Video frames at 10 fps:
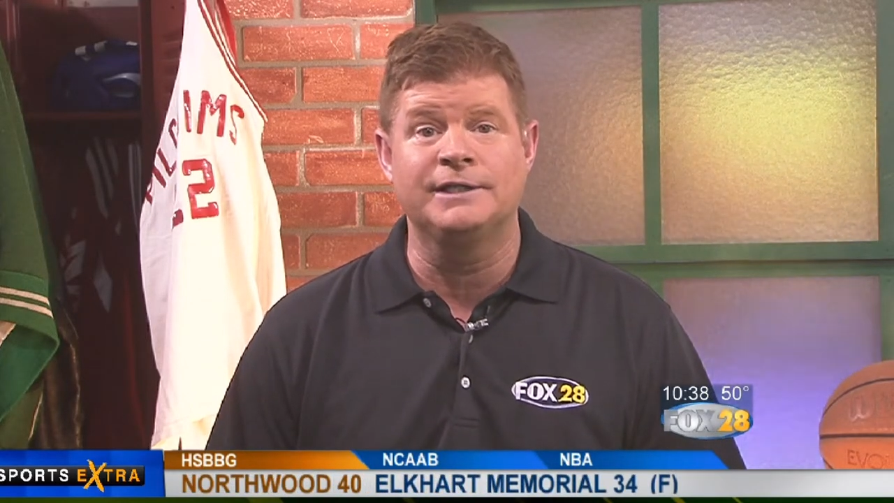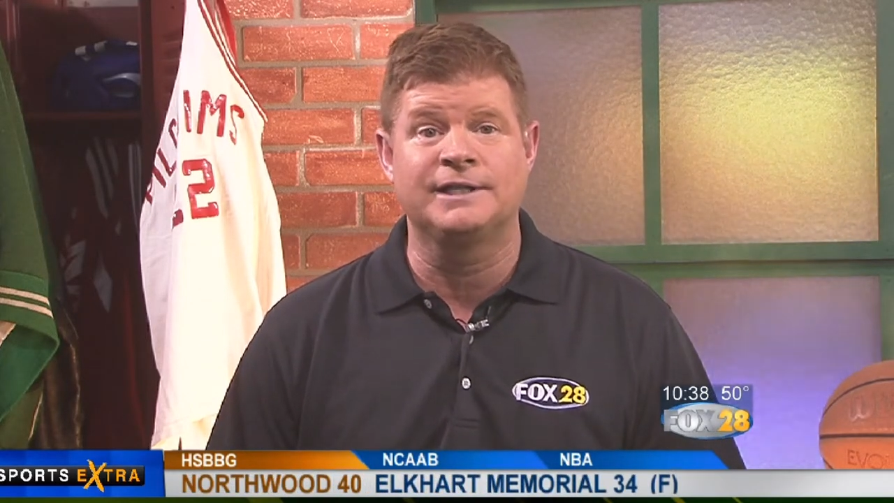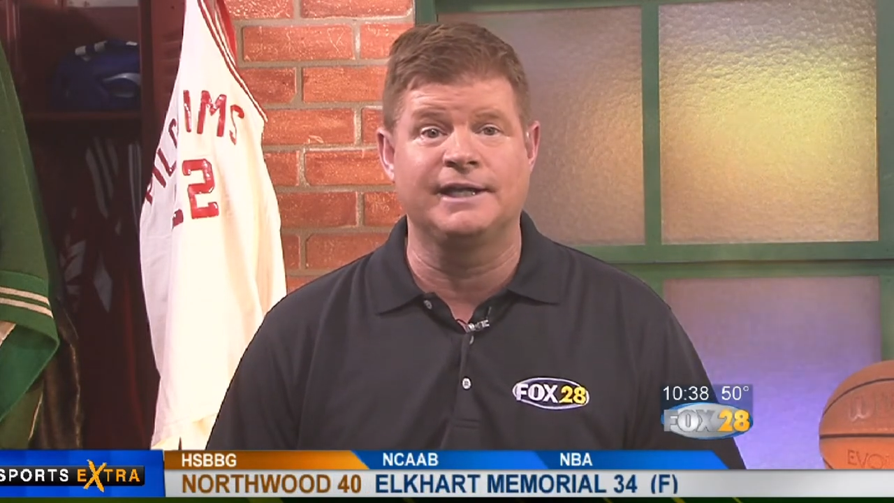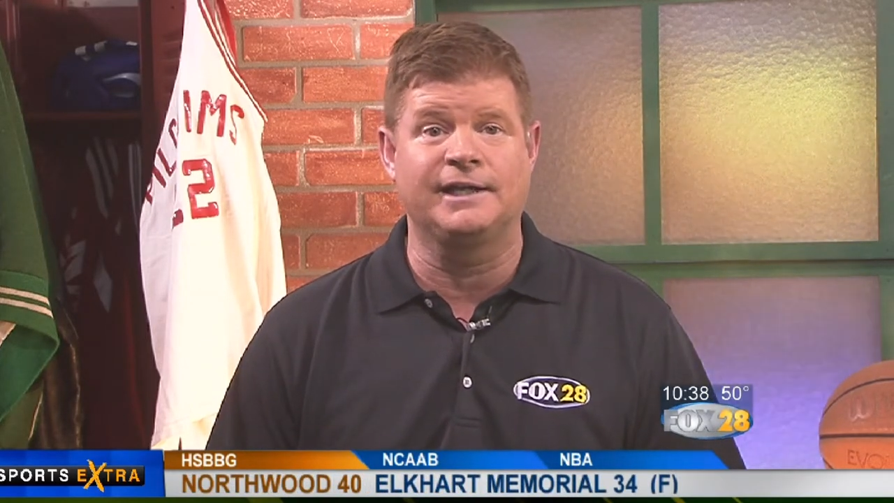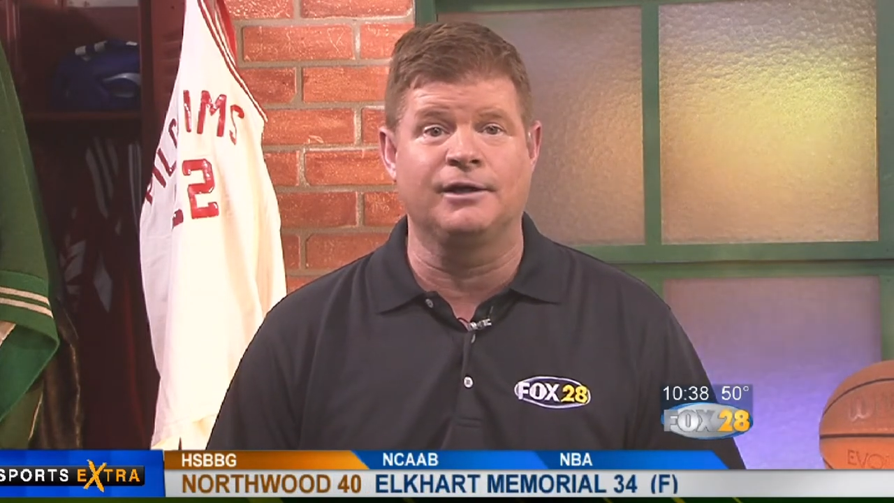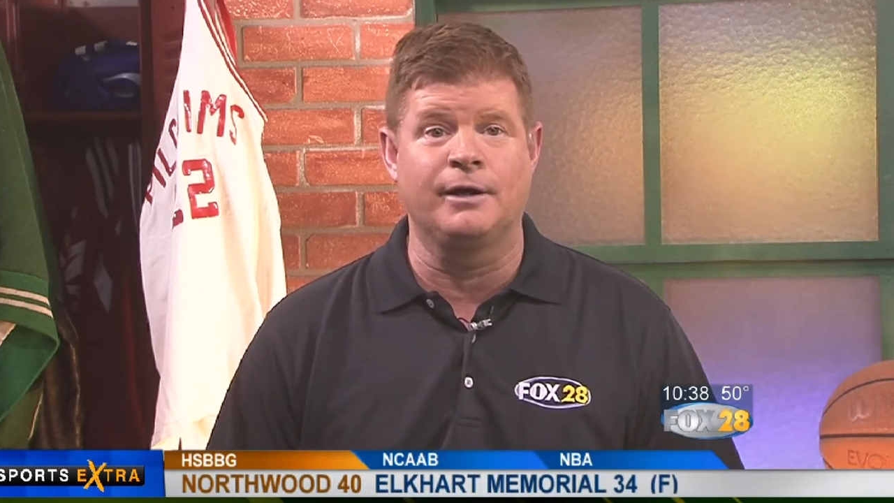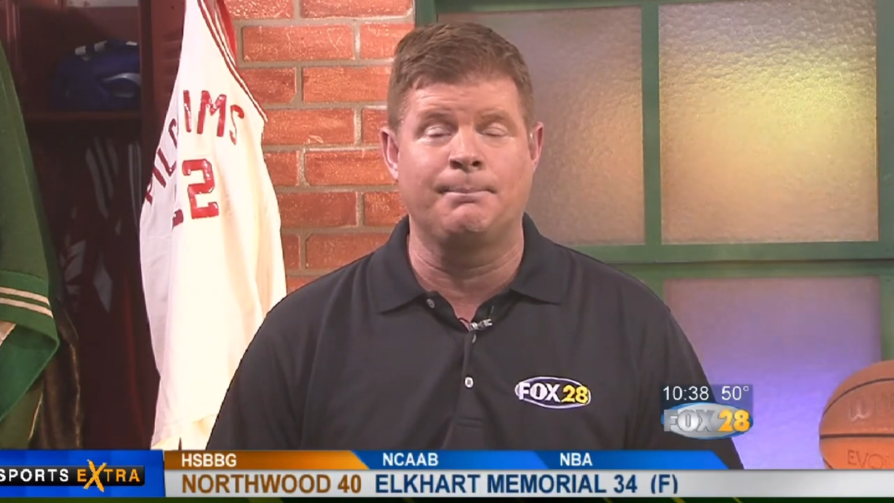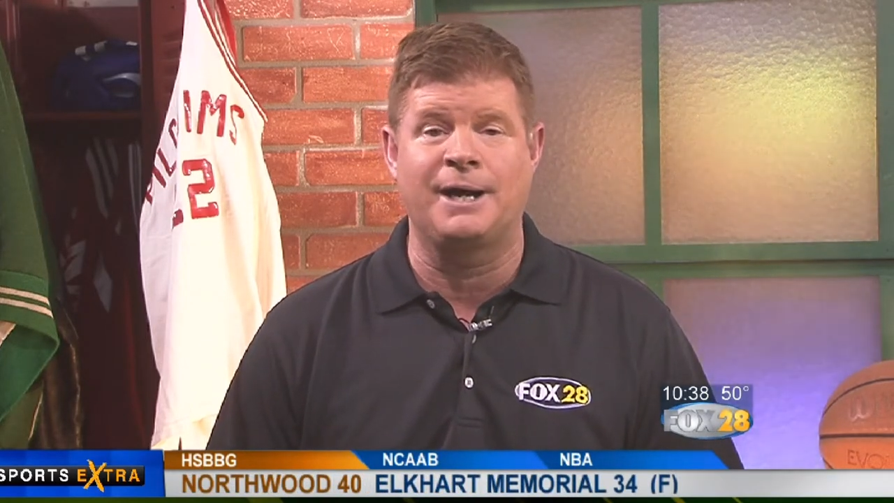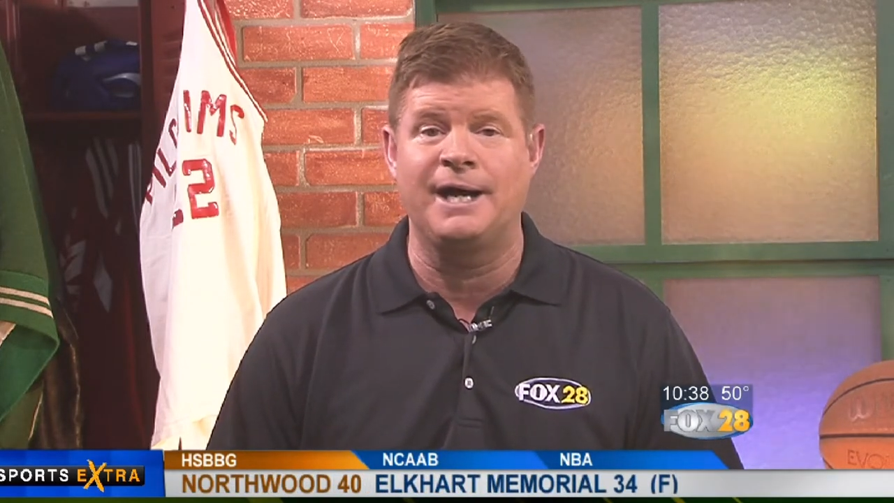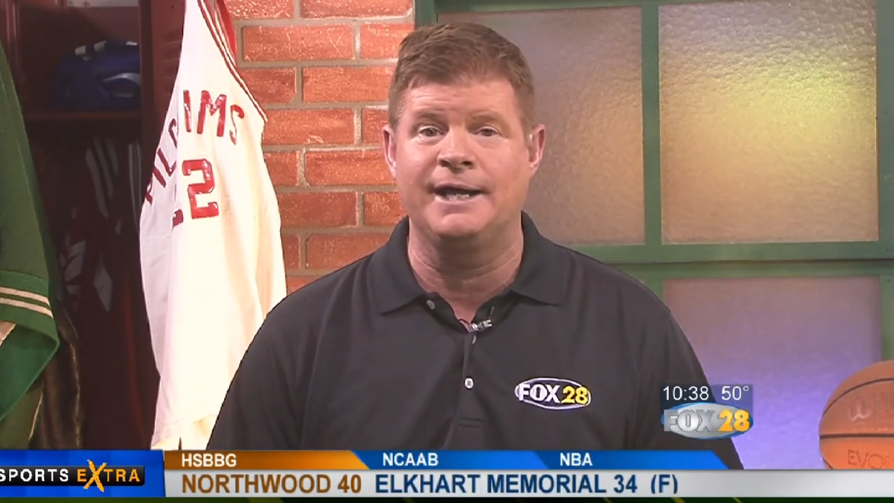taking on
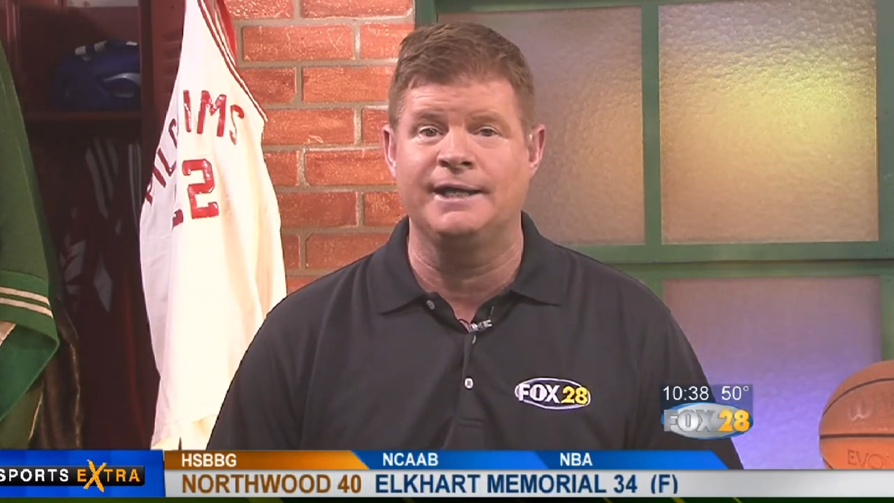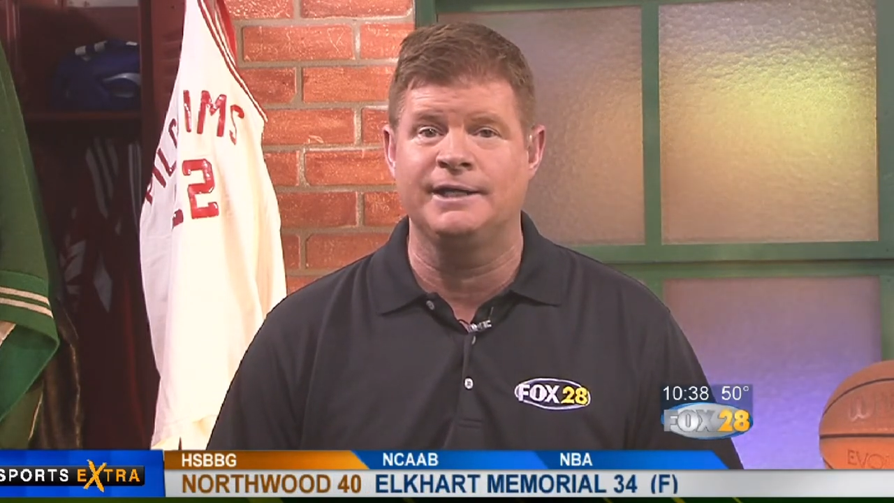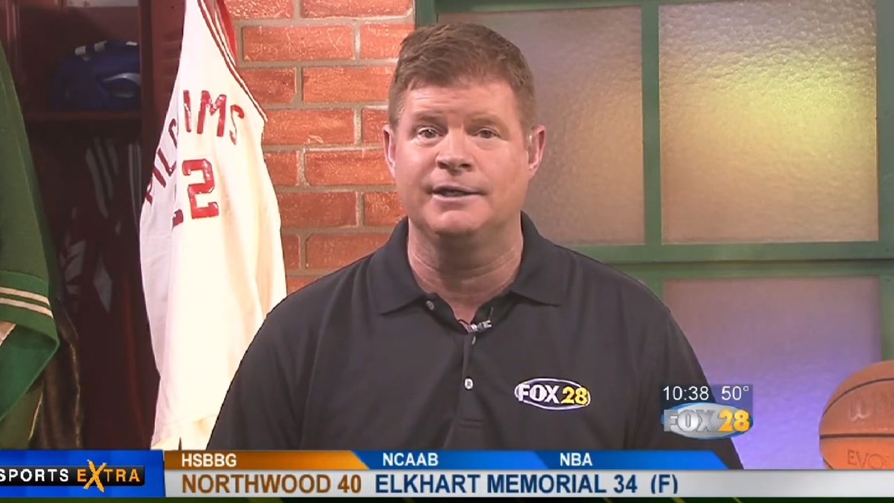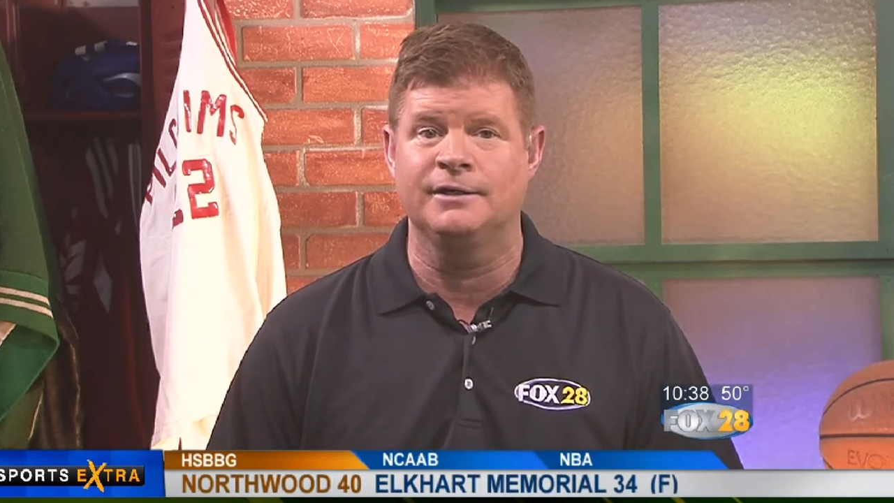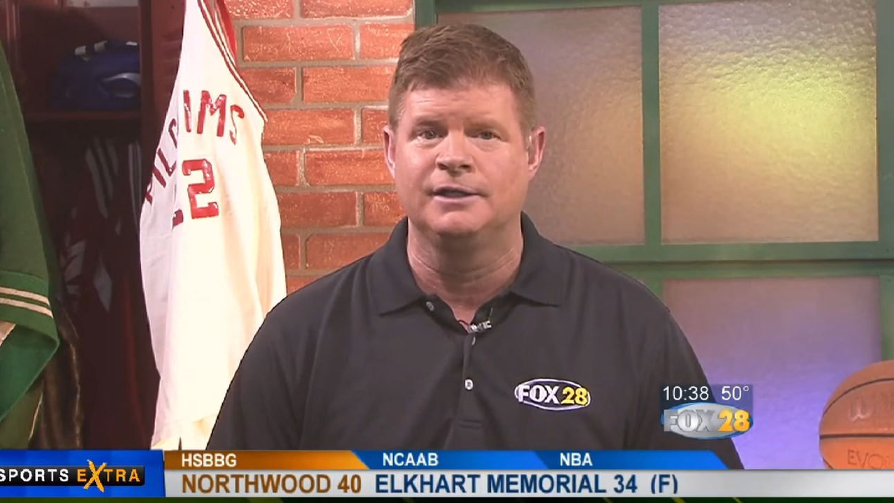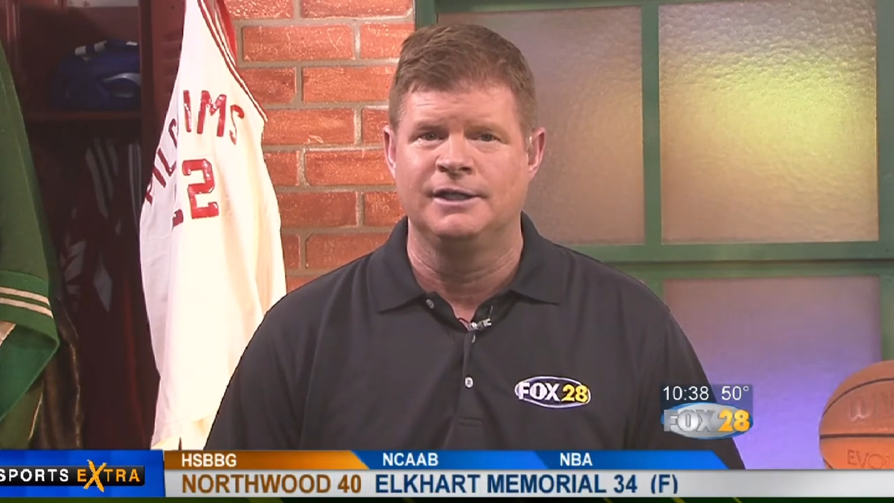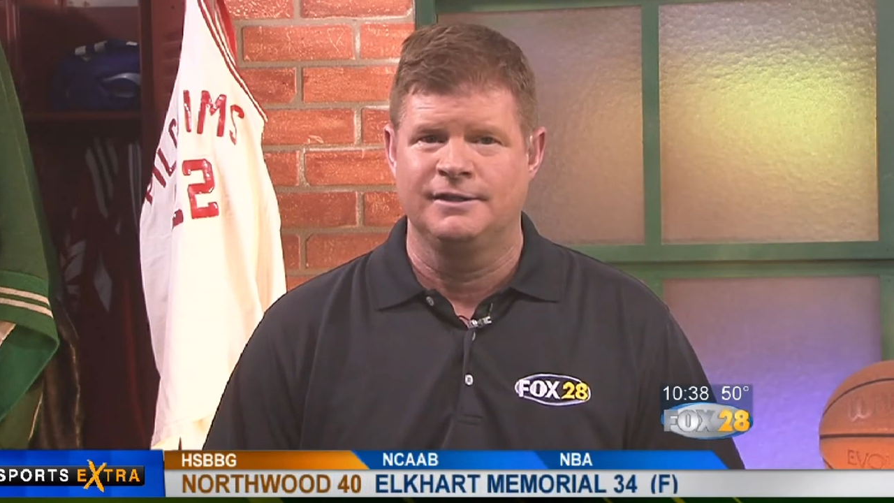Pioneer.